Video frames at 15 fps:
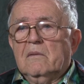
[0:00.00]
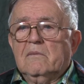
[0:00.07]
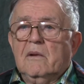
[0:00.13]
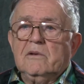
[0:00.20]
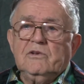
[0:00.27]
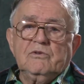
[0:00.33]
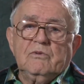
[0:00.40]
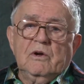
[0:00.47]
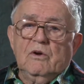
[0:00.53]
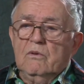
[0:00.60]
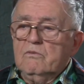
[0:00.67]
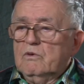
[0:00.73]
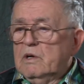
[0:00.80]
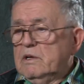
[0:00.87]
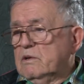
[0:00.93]
Well, just right
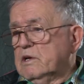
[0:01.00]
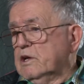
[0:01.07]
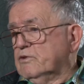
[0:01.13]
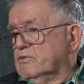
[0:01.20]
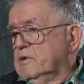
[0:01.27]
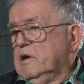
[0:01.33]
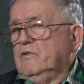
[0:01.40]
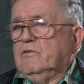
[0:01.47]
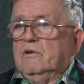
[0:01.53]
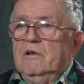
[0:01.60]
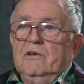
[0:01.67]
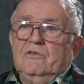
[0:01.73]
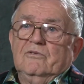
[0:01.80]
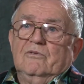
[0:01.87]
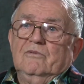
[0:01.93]
on the way to get drafted,
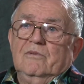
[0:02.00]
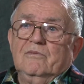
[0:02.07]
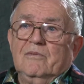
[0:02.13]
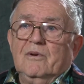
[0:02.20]
that's all.